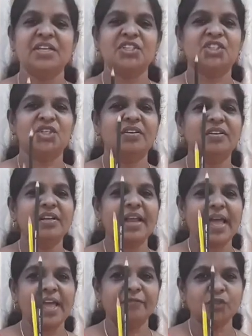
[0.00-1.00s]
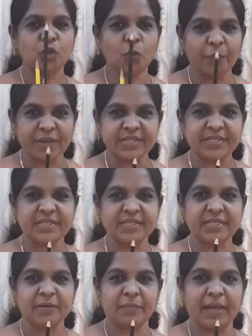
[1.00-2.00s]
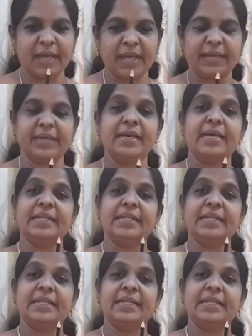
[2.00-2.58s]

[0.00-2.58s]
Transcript: Children, I have two pencils in my hand.